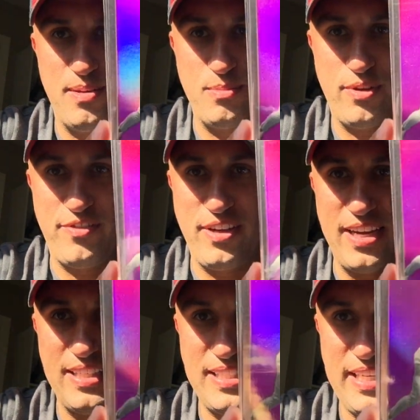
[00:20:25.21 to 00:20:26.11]
So if you
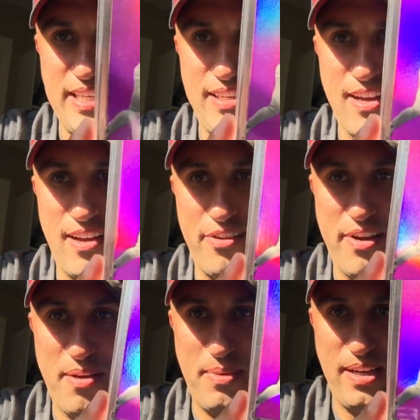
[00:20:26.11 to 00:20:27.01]
guys see it, holler
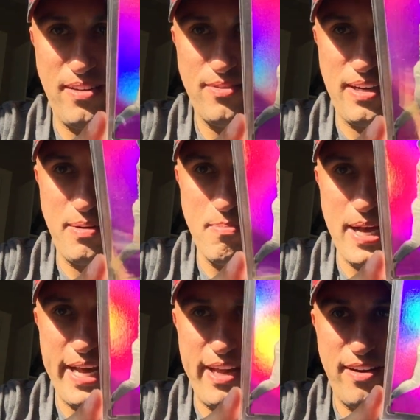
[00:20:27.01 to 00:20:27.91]
at me so I can
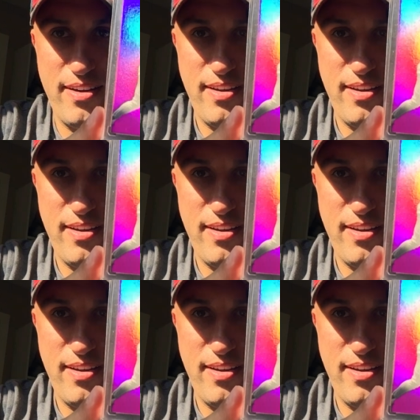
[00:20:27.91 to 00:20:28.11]
buy it.